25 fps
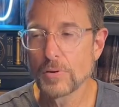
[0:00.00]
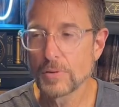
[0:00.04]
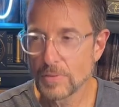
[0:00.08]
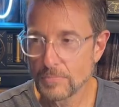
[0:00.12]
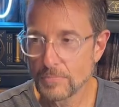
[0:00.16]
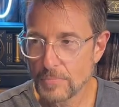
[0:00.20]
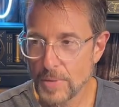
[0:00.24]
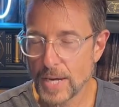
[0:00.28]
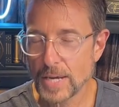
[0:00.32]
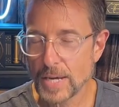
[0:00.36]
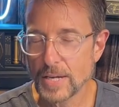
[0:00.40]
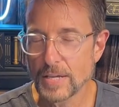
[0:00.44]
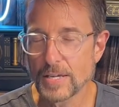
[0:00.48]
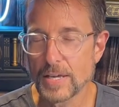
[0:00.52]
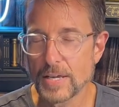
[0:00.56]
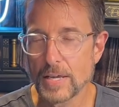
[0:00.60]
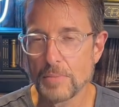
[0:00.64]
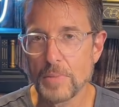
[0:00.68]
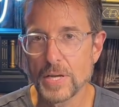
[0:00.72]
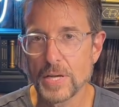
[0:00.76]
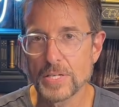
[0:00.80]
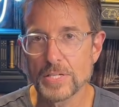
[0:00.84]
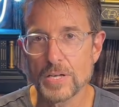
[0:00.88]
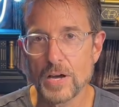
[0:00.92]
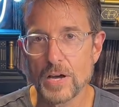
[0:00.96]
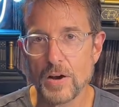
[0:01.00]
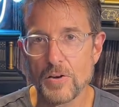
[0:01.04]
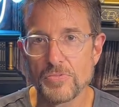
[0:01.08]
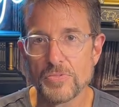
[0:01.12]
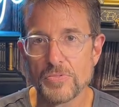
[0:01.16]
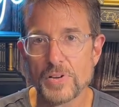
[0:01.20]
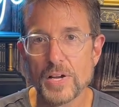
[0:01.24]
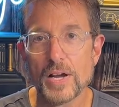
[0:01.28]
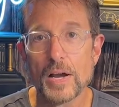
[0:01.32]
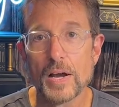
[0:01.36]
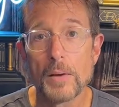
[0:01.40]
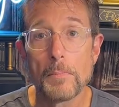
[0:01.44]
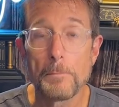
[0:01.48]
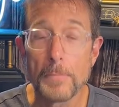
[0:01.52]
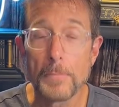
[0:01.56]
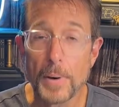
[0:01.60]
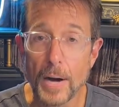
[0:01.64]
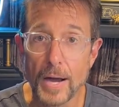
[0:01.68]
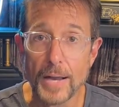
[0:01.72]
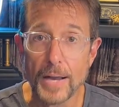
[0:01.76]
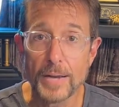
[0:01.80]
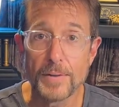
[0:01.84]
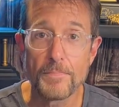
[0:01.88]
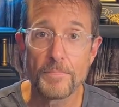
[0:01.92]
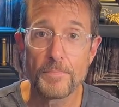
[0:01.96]
I'm not going to kid myself,
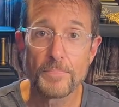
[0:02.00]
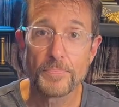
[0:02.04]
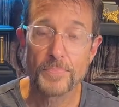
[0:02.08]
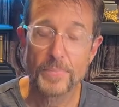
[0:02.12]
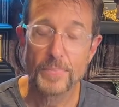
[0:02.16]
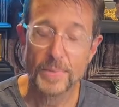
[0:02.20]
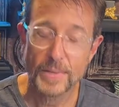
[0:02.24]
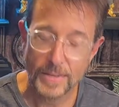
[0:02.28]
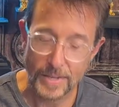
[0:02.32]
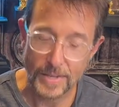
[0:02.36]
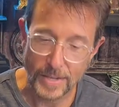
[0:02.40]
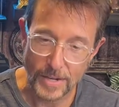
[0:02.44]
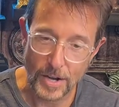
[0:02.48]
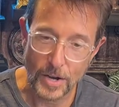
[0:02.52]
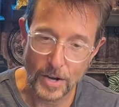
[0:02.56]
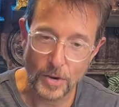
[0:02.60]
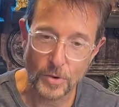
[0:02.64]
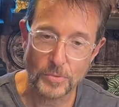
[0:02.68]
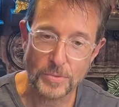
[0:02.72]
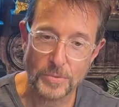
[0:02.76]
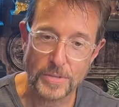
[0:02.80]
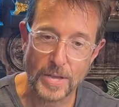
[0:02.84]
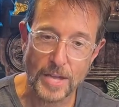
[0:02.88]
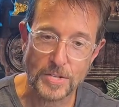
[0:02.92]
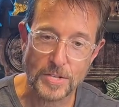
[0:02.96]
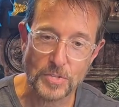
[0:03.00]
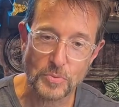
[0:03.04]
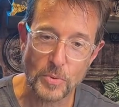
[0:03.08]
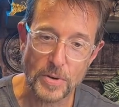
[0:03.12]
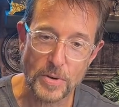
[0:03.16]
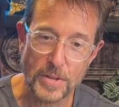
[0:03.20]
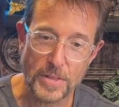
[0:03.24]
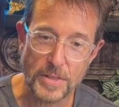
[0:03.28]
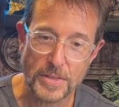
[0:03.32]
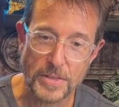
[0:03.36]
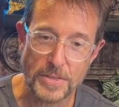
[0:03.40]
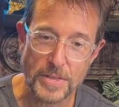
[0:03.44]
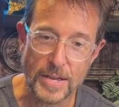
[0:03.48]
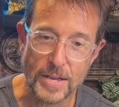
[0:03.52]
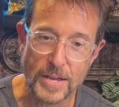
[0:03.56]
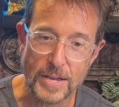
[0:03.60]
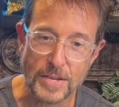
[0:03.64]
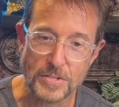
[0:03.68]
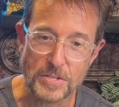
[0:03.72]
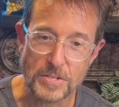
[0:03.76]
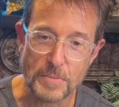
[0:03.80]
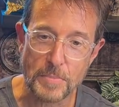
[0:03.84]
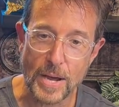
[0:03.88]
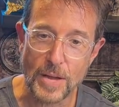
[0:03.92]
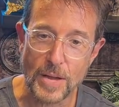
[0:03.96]
but that's one of the
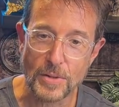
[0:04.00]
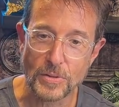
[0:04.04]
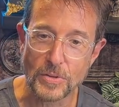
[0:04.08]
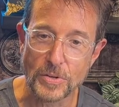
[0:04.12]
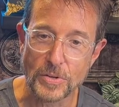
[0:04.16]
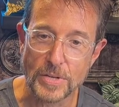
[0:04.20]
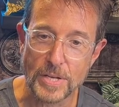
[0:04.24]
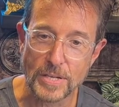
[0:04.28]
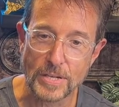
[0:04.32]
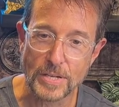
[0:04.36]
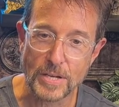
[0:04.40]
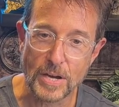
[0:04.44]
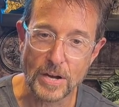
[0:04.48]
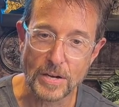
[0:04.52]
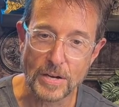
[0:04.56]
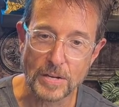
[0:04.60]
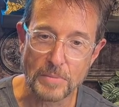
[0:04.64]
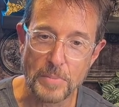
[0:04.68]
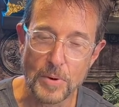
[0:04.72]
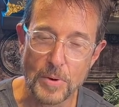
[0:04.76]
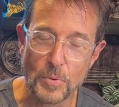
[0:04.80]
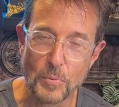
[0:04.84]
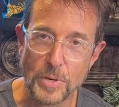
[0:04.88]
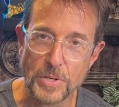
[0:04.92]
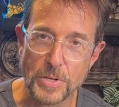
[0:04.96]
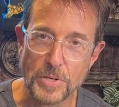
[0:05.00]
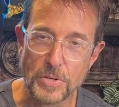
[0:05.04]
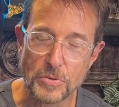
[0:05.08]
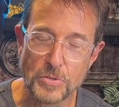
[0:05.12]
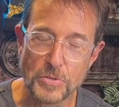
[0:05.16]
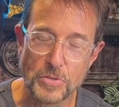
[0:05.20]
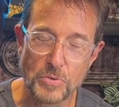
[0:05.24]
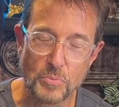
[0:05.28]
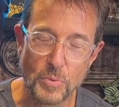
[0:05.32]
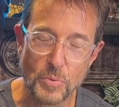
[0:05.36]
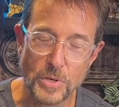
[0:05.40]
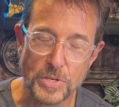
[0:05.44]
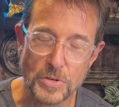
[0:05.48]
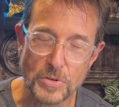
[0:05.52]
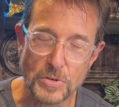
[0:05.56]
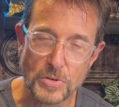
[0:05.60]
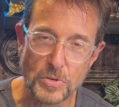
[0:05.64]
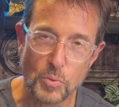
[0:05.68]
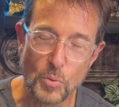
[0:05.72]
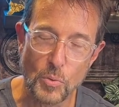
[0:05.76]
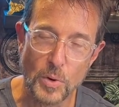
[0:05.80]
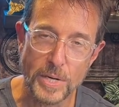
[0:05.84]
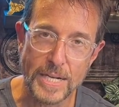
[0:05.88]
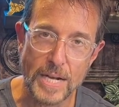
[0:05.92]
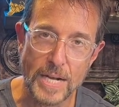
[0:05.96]
things about looking young. But when you're
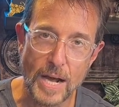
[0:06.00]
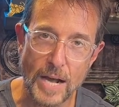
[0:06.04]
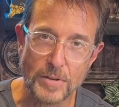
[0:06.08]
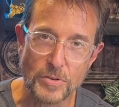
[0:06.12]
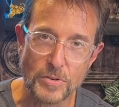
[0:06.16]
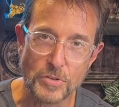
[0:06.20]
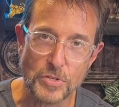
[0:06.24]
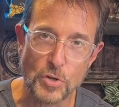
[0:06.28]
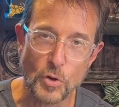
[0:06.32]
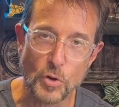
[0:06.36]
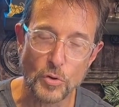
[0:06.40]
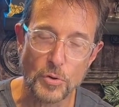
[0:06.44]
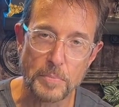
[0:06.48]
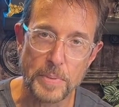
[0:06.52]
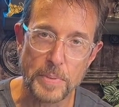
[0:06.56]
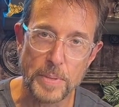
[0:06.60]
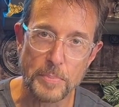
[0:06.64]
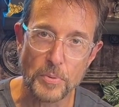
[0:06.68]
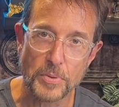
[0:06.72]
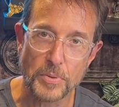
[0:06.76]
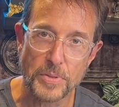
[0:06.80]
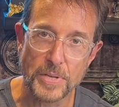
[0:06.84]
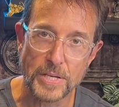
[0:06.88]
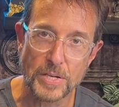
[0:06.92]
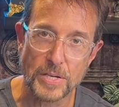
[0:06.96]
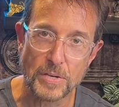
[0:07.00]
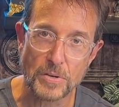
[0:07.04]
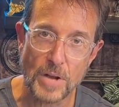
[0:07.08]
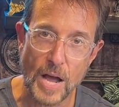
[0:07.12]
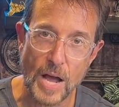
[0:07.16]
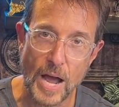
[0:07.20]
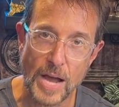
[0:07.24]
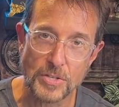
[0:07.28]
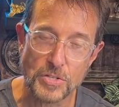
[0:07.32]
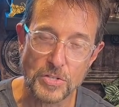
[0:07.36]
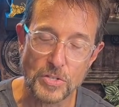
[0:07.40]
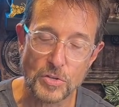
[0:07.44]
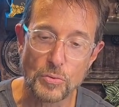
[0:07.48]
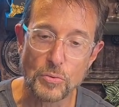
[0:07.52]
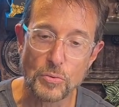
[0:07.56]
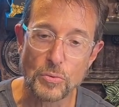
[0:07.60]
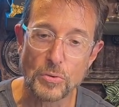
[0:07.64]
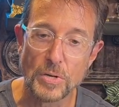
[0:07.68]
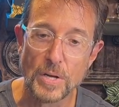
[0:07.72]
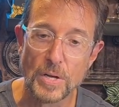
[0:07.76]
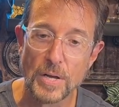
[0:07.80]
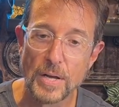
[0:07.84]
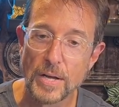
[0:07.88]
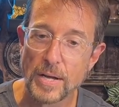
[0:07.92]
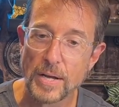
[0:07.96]
29 years old and people think you're in high school,
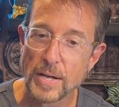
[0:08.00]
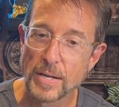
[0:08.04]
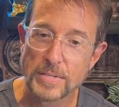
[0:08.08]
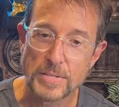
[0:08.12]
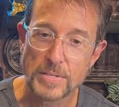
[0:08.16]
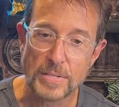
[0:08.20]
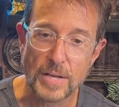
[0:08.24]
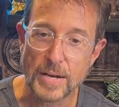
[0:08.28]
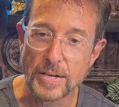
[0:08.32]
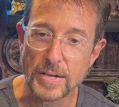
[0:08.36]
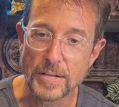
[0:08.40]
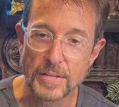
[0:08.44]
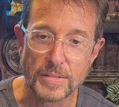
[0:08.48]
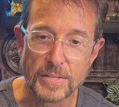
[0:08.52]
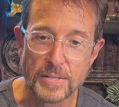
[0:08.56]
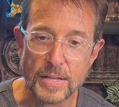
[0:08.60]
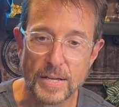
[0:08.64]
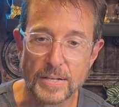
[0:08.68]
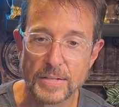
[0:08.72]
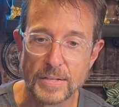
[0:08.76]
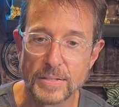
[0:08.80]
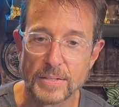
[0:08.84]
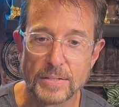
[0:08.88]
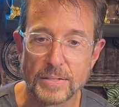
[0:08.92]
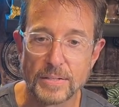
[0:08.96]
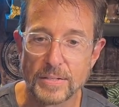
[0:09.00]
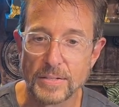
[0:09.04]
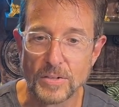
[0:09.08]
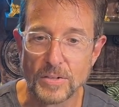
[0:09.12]
it's not a good thing. You